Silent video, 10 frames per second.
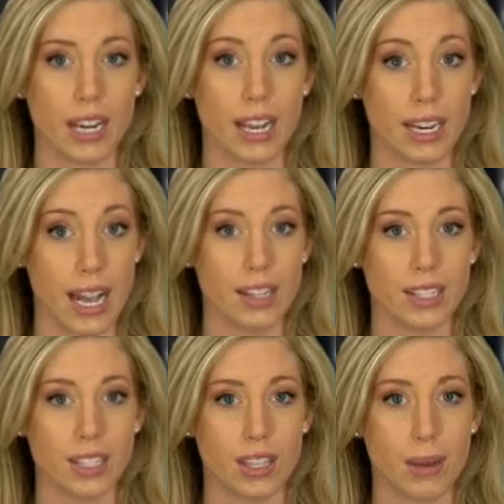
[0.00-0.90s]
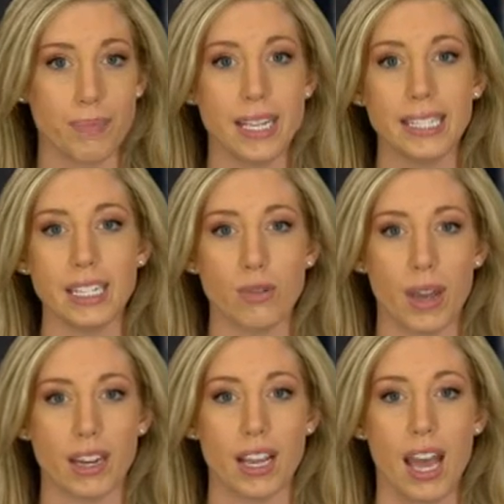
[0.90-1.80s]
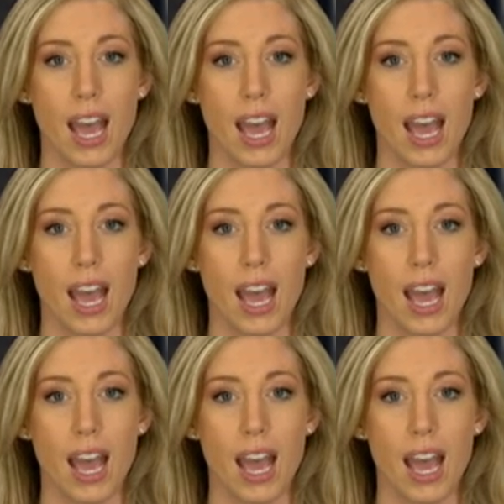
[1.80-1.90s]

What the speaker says: on analysis that PC demand